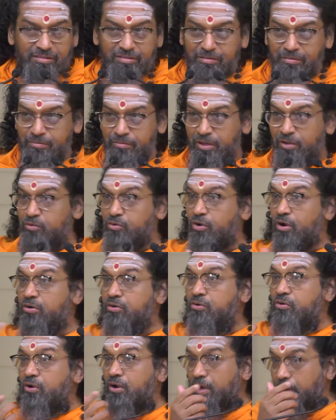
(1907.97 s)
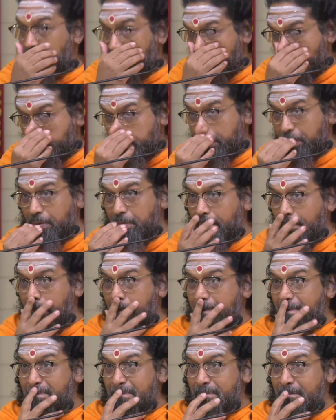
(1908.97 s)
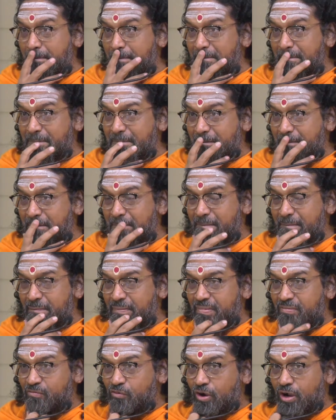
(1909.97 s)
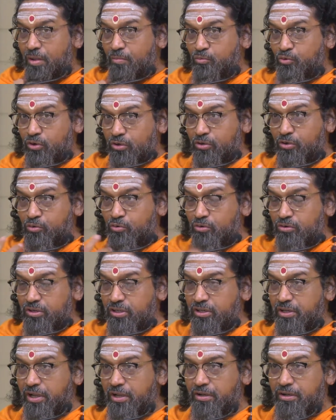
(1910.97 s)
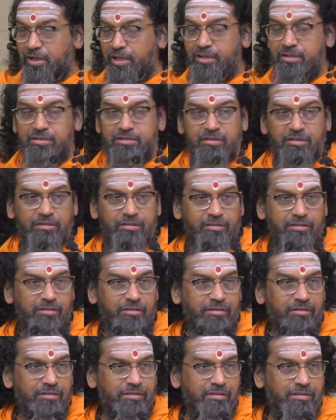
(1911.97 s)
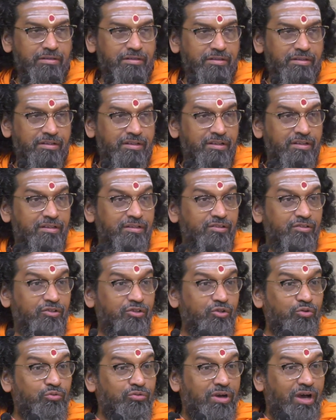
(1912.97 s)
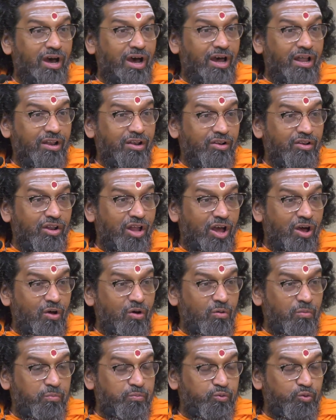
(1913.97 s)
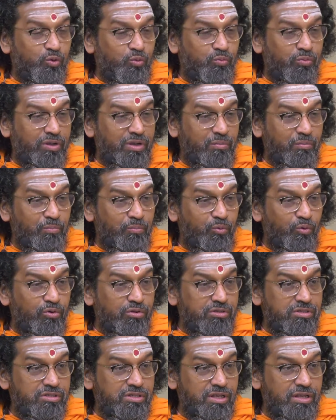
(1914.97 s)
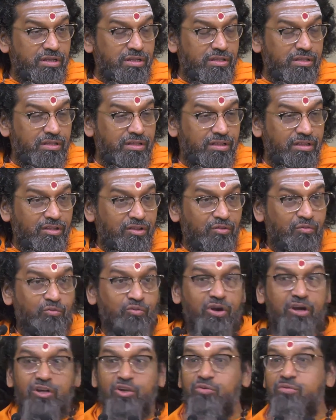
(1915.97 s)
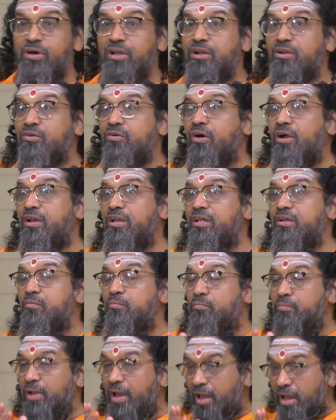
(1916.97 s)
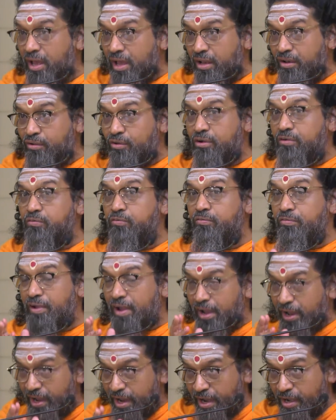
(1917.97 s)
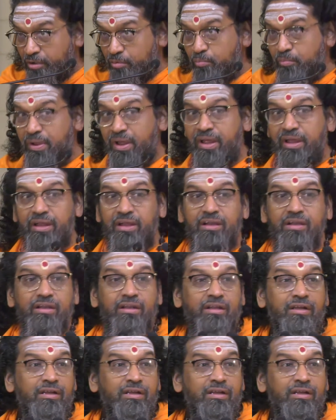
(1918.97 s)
Well, you're not wrong, I'm talking. Or I'm talking totally right. You are now superimposing what you are calling man or fat man.